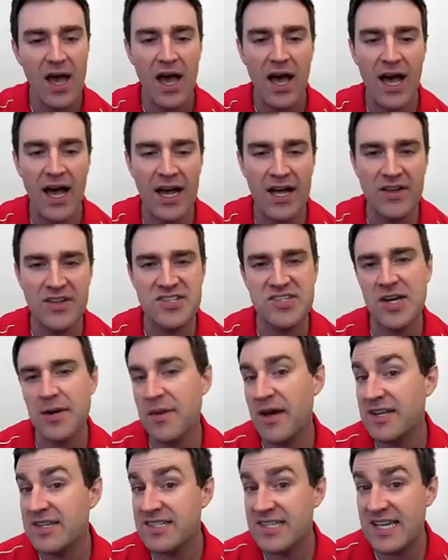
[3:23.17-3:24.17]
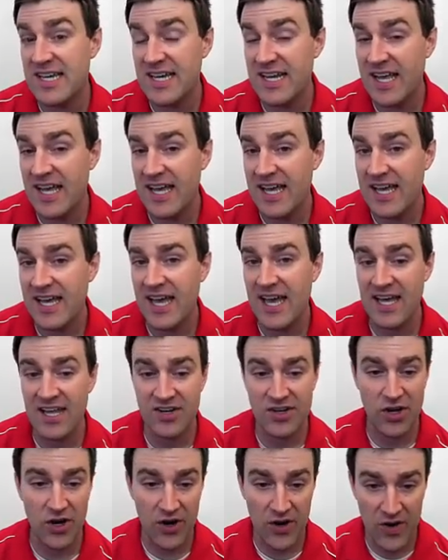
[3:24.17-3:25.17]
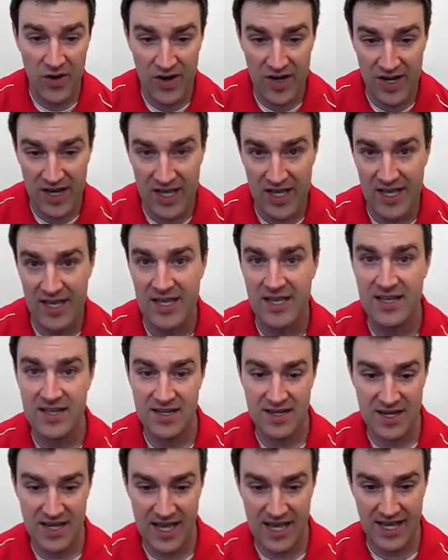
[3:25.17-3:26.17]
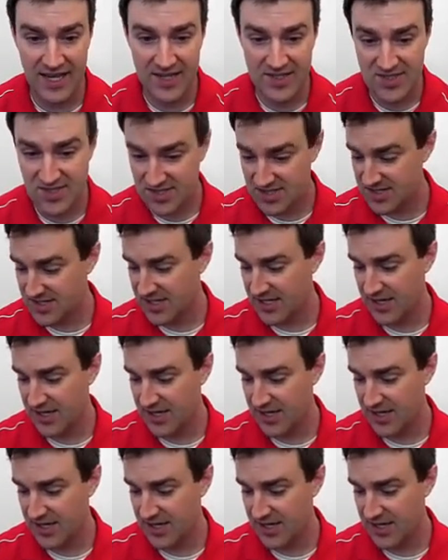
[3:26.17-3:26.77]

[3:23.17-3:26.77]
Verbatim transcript: Uh, let's talk about D N A and R N A next.